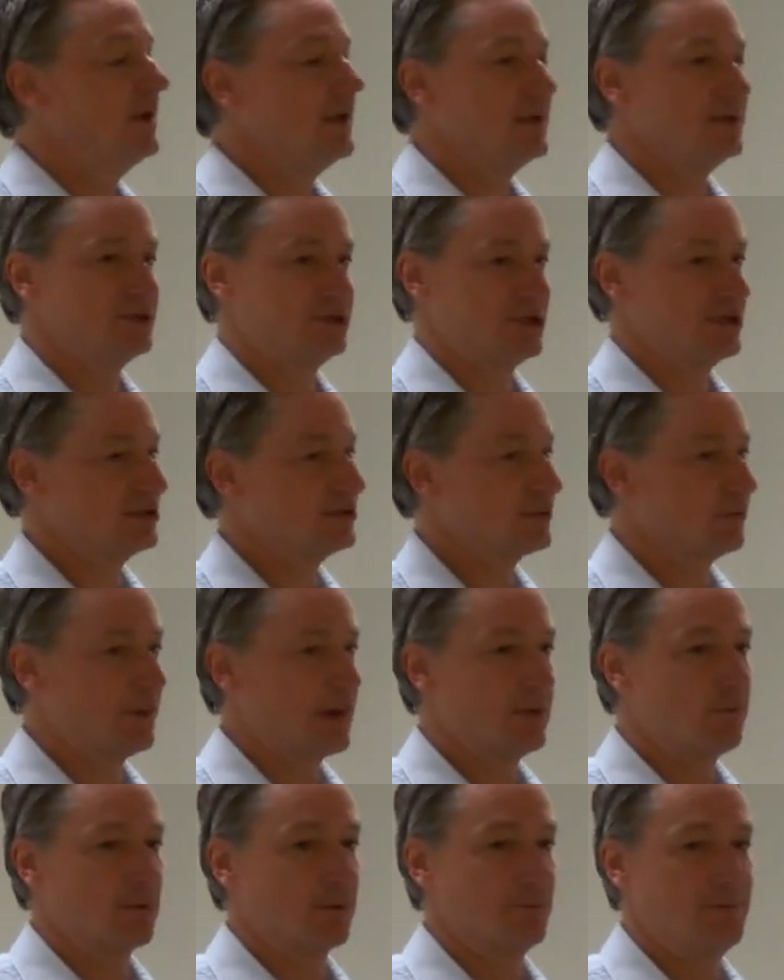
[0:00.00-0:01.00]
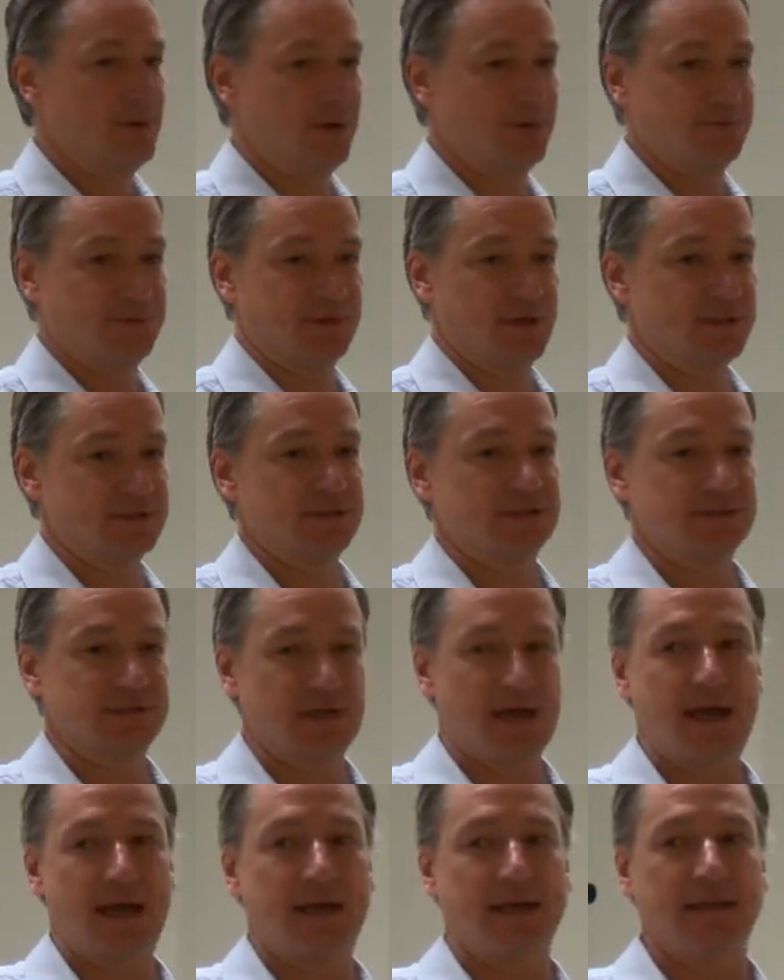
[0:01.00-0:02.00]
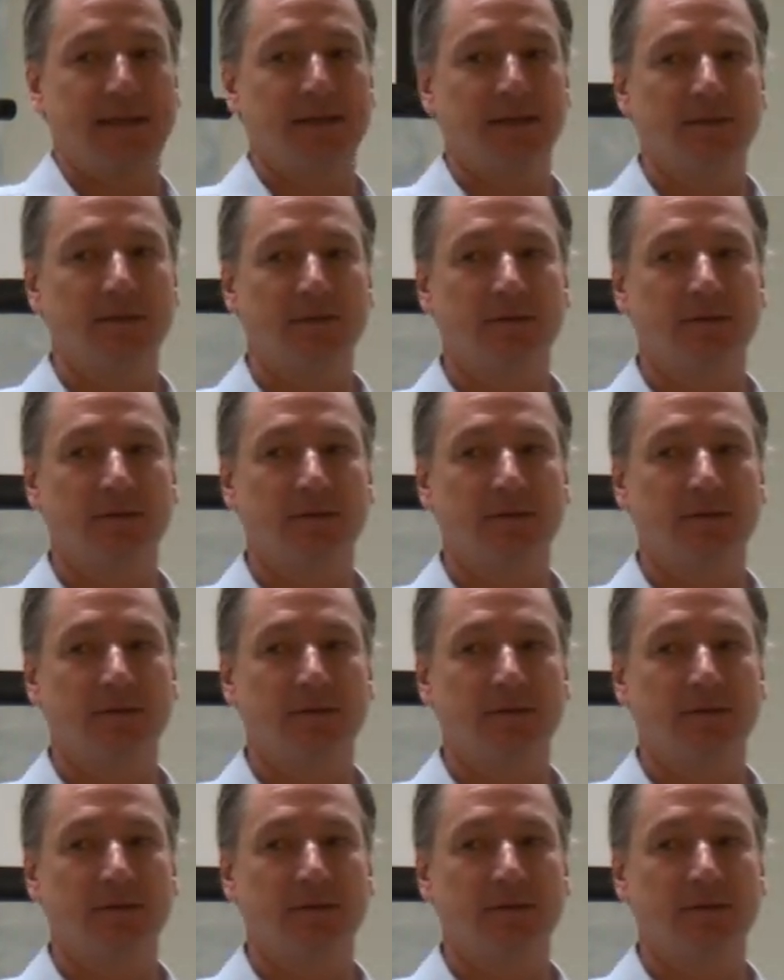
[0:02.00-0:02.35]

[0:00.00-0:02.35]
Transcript: It's just the way we're built in our society.